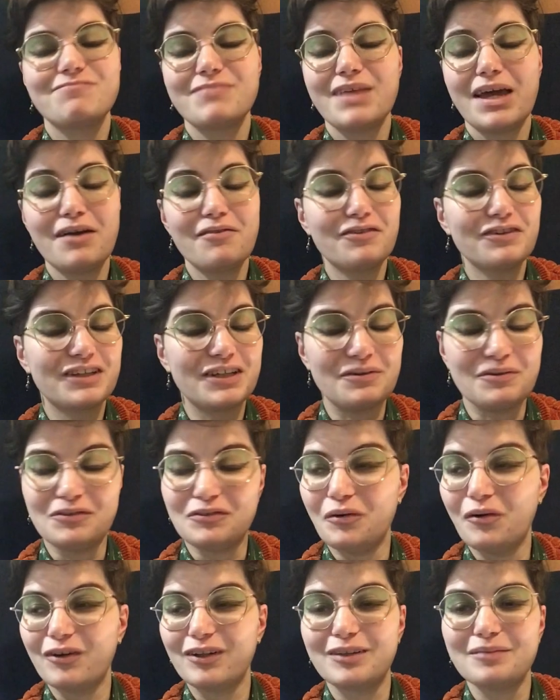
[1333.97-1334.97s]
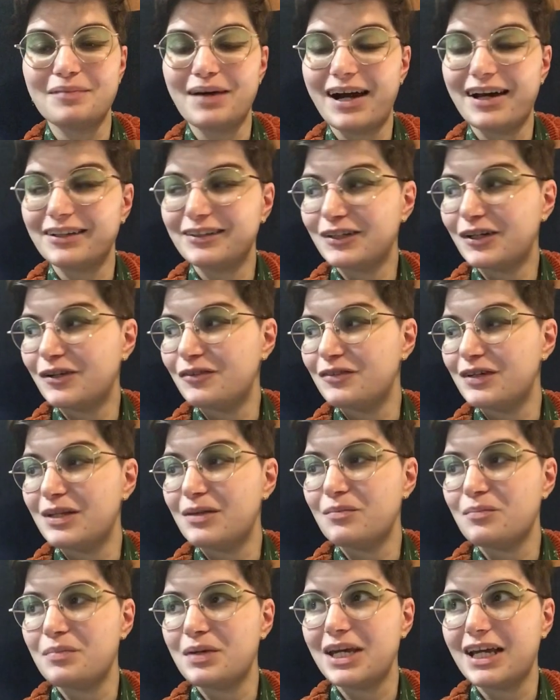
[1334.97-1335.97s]
everything we've talked about, of
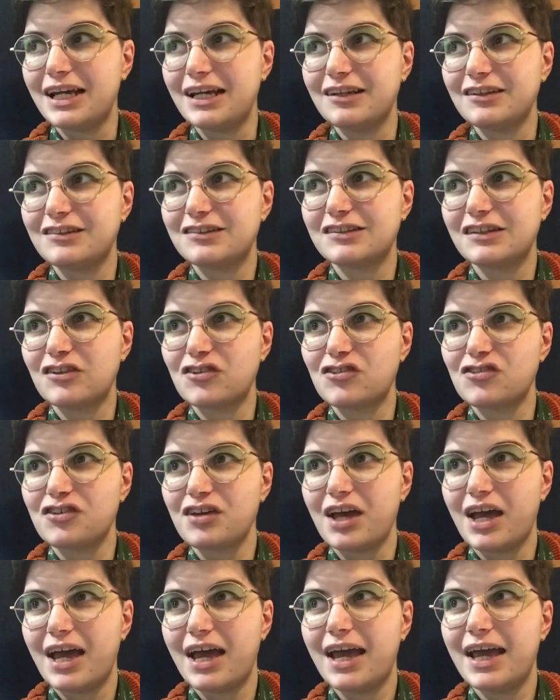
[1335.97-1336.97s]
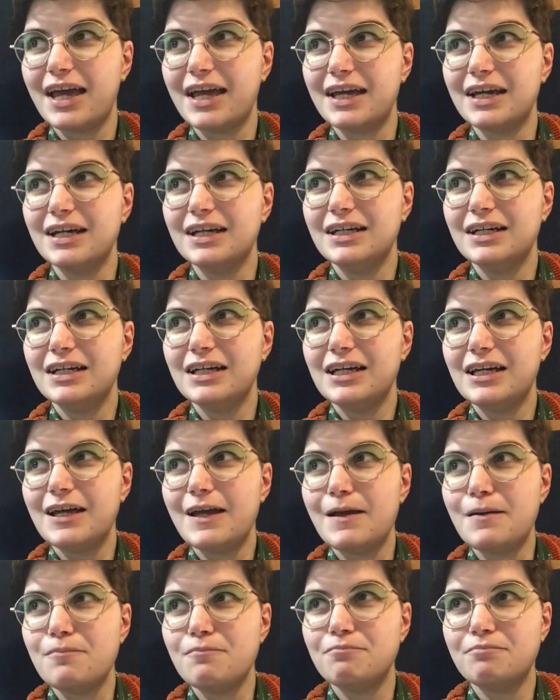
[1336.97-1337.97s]
it being such a
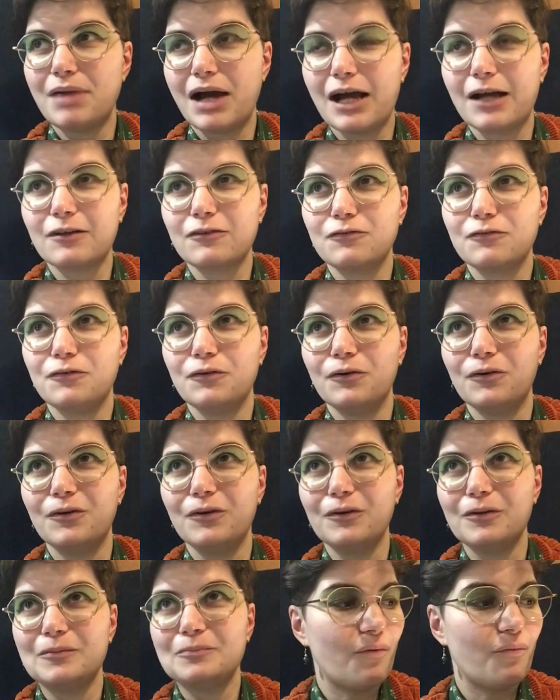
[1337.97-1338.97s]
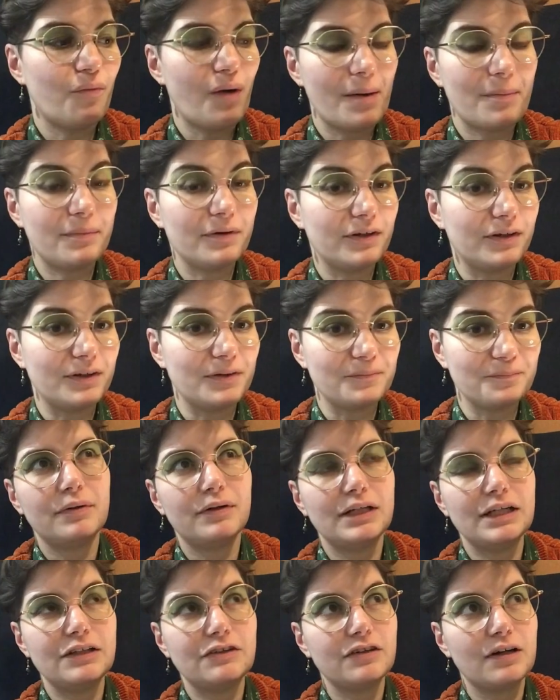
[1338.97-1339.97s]
impactful weapon,
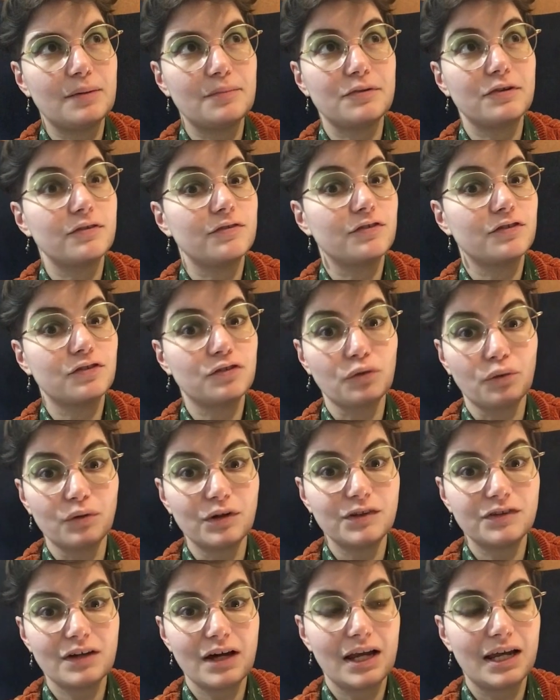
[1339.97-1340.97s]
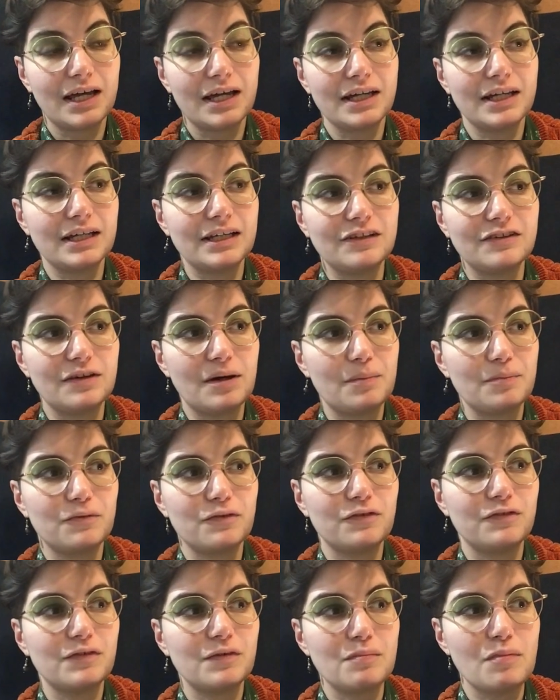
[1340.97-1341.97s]
but in terms of storytelling, in
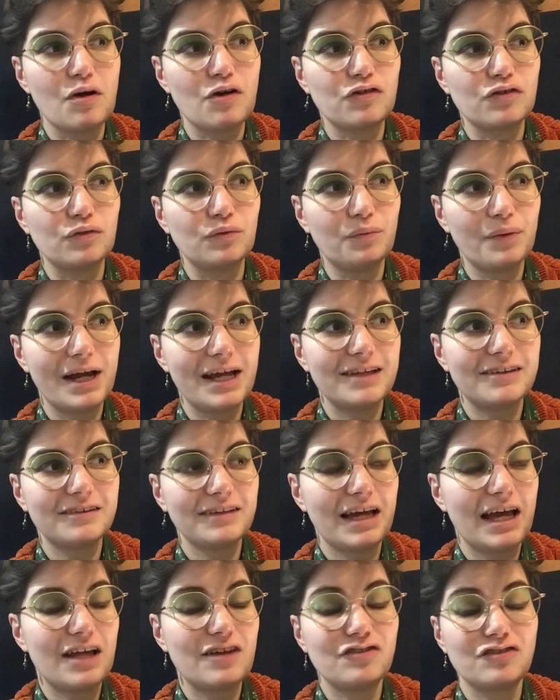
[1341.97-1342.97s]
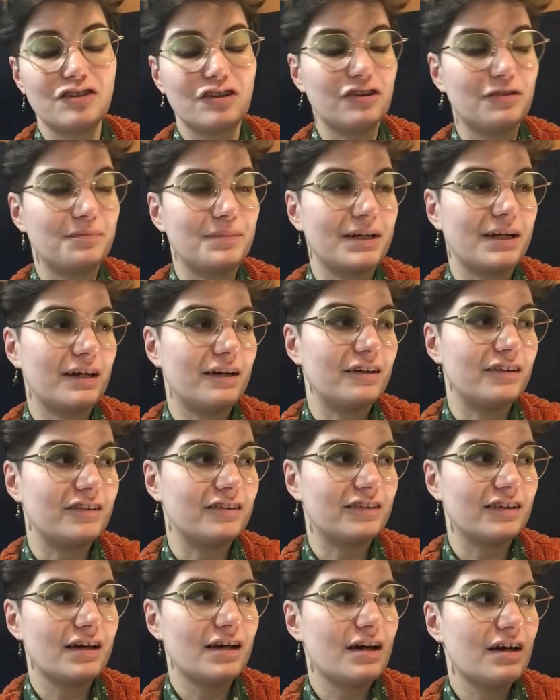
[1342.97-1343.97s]
terms of emotional weight, and just
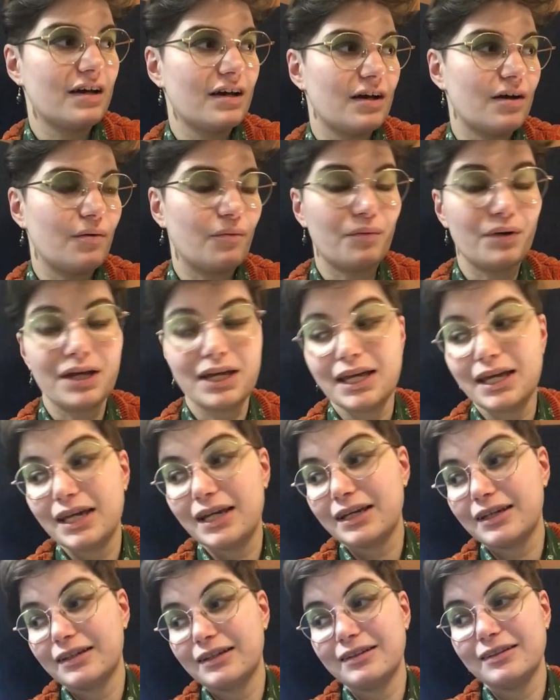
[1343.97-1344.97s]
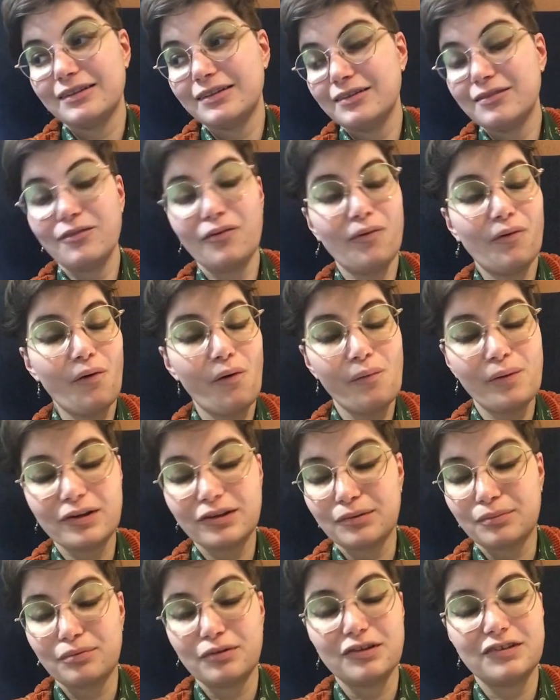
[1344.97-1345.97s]
because we can
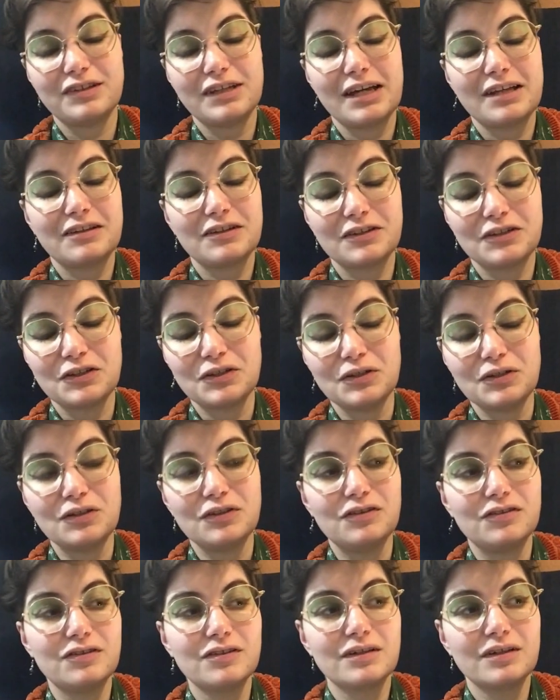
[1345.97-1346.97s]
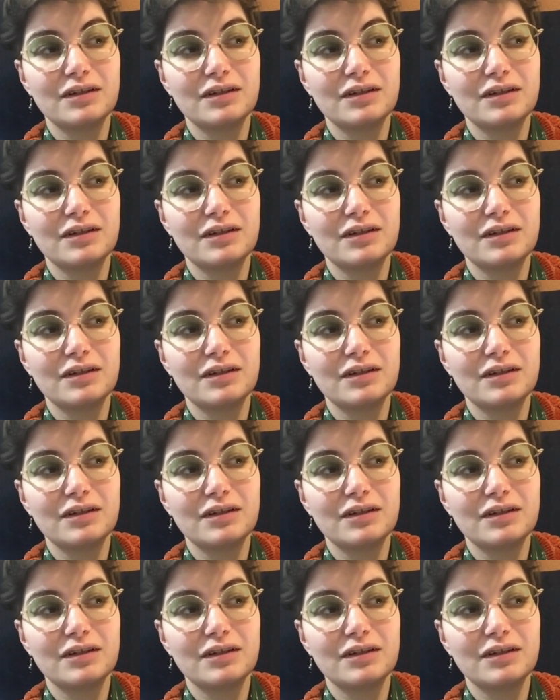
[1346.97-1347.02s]
always appreciate a good,